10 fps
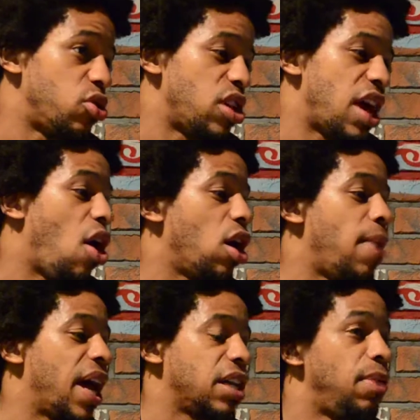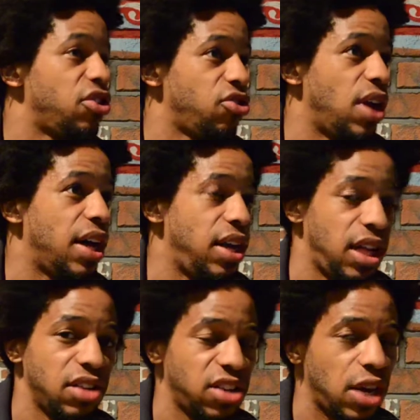that automatically makes you not
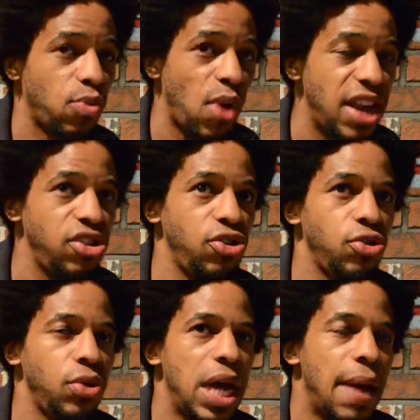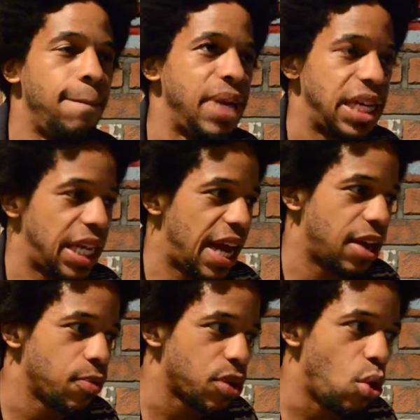needy. It's like when you meet like
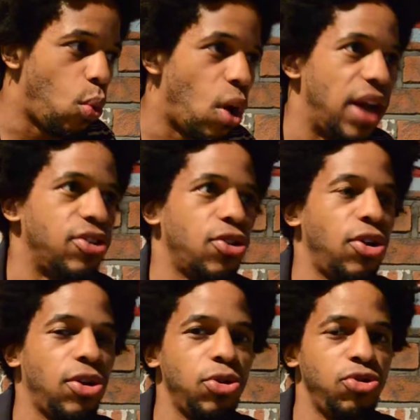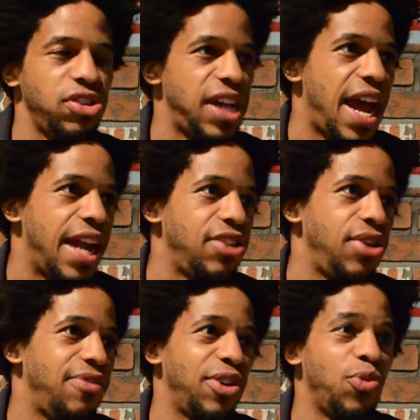one girl who's a 10 and
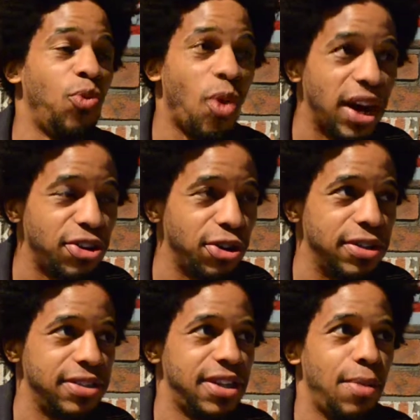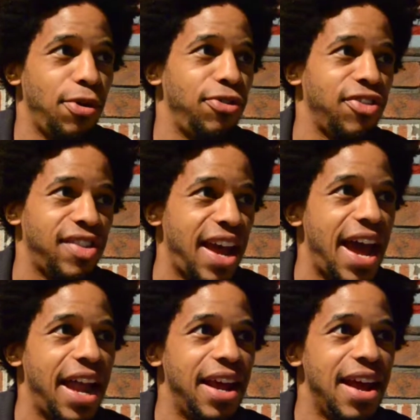you have like one girl this number who's a
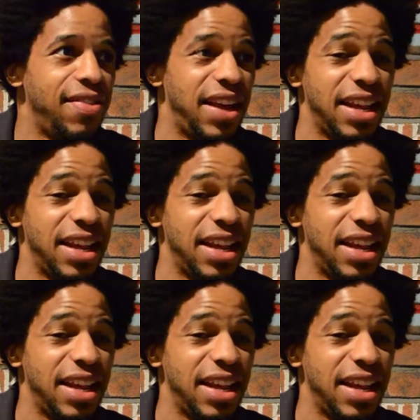10, then